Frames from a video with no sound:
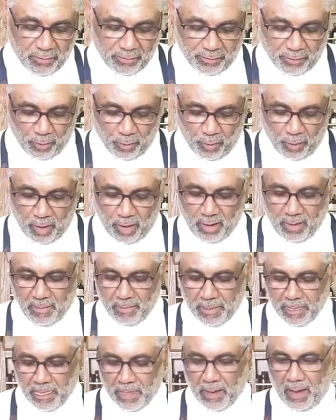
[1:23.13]
for
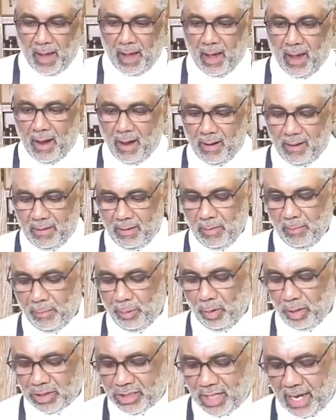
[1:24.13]
our
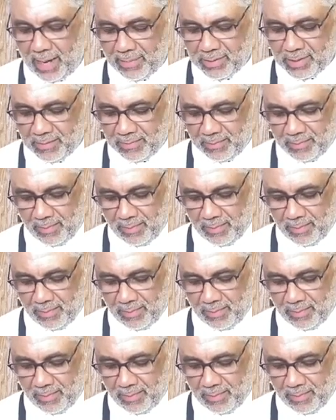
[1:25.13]
pork chops.